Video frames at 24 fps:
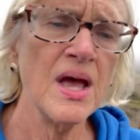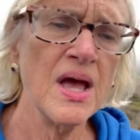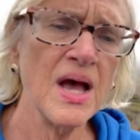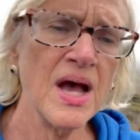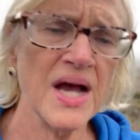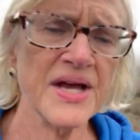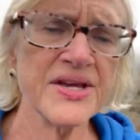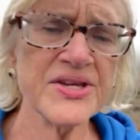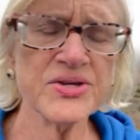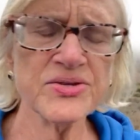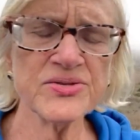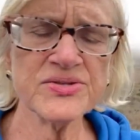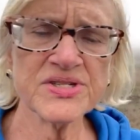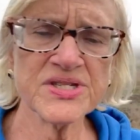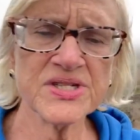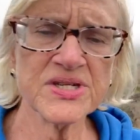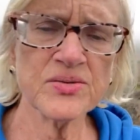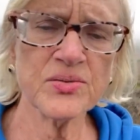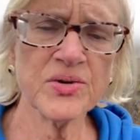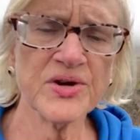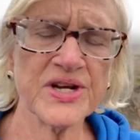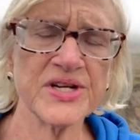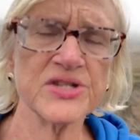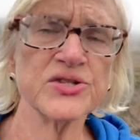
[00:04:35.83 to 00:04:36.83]
I used
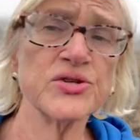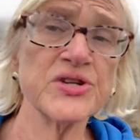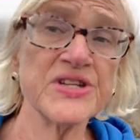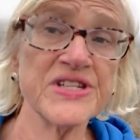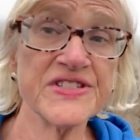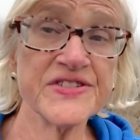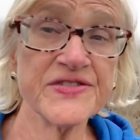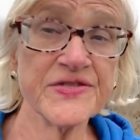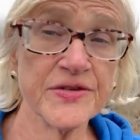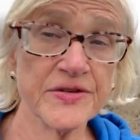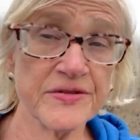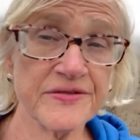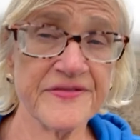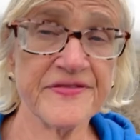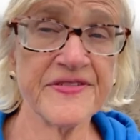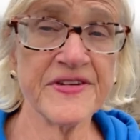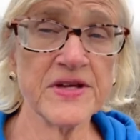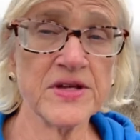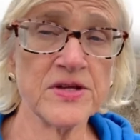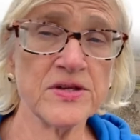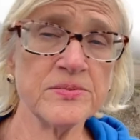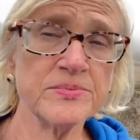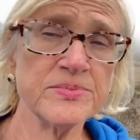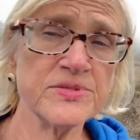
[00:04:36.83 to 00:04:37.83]
it when I transferred
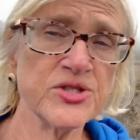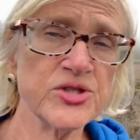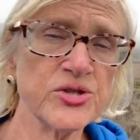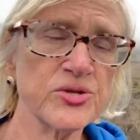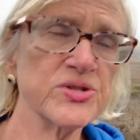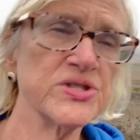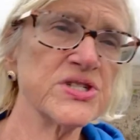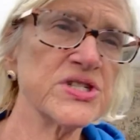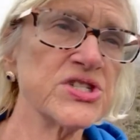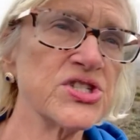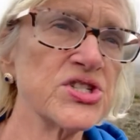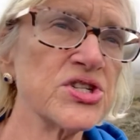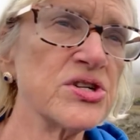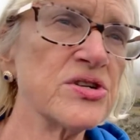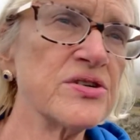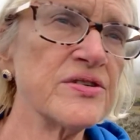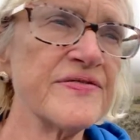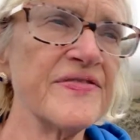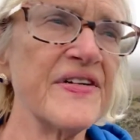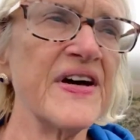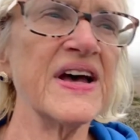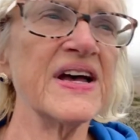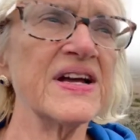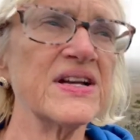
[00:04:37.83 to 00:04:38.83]
film to
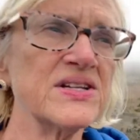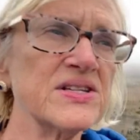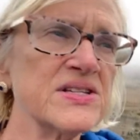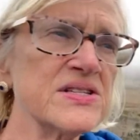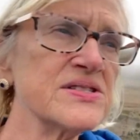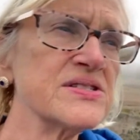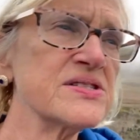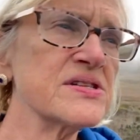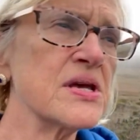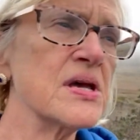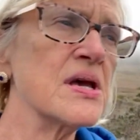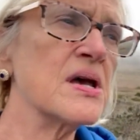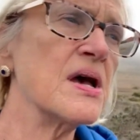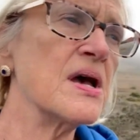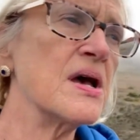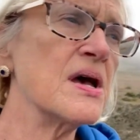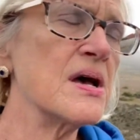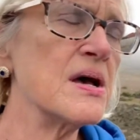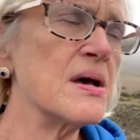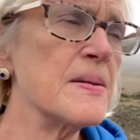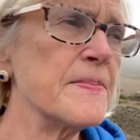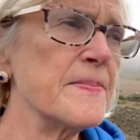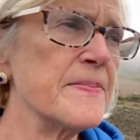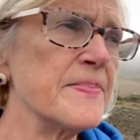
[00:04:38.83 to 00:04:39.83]
digital files,
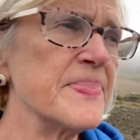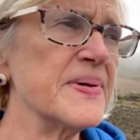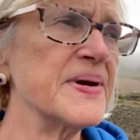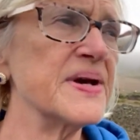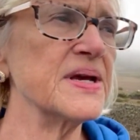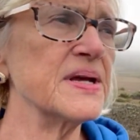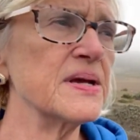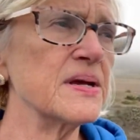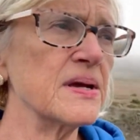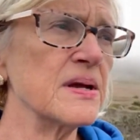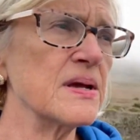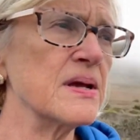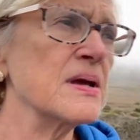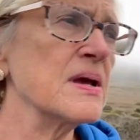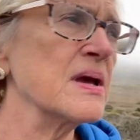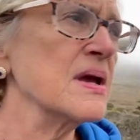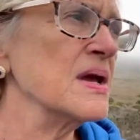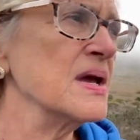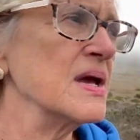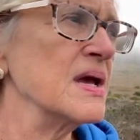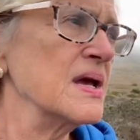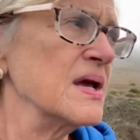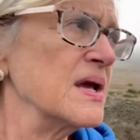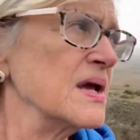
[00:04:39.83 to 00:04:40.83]
but
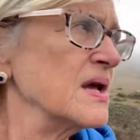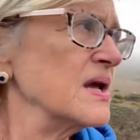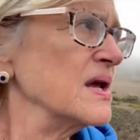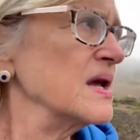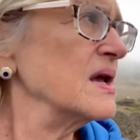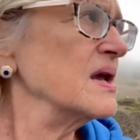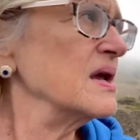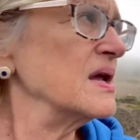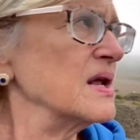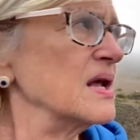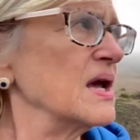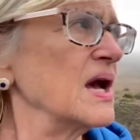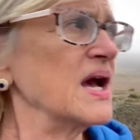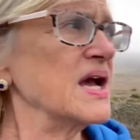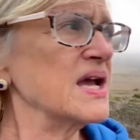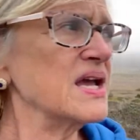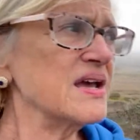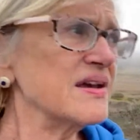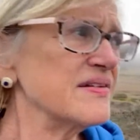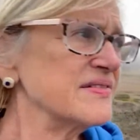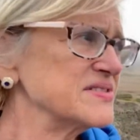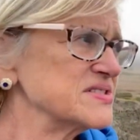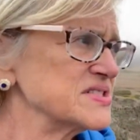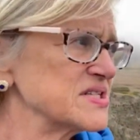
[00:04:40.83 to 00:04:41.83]
I
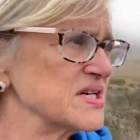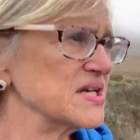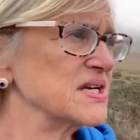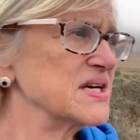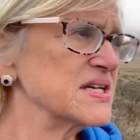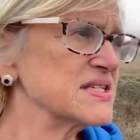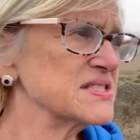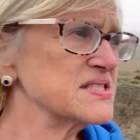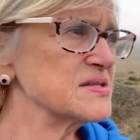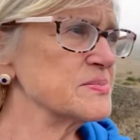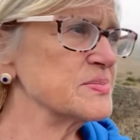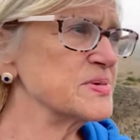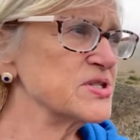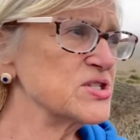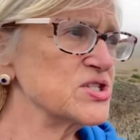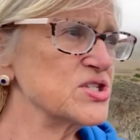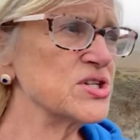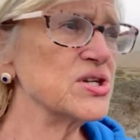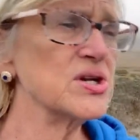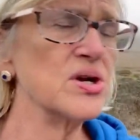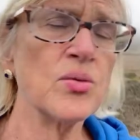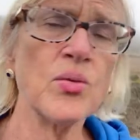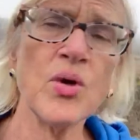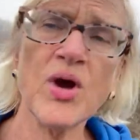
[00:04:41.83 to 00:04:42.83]
haven't done an
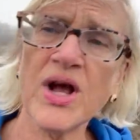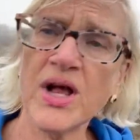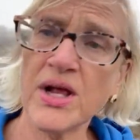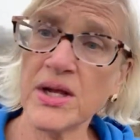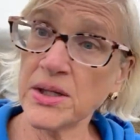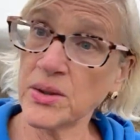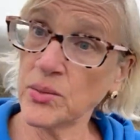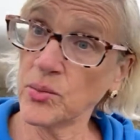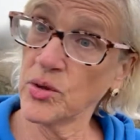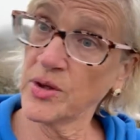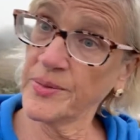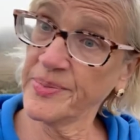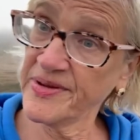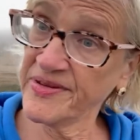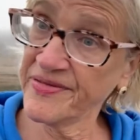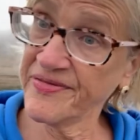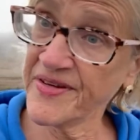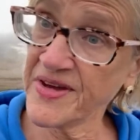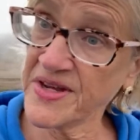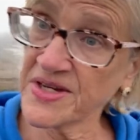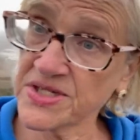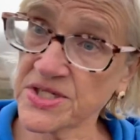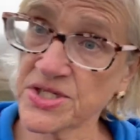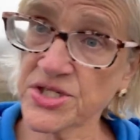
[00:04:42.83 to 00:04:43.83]
exhibition in a while and it would be
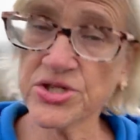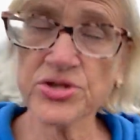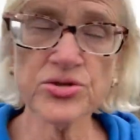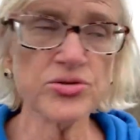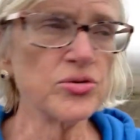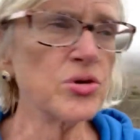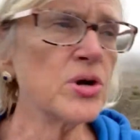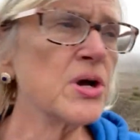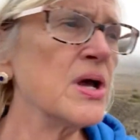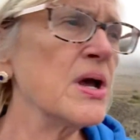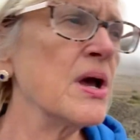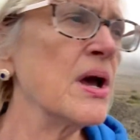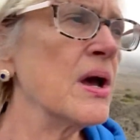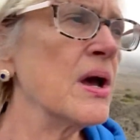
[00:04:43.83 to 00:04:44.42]
fun to do.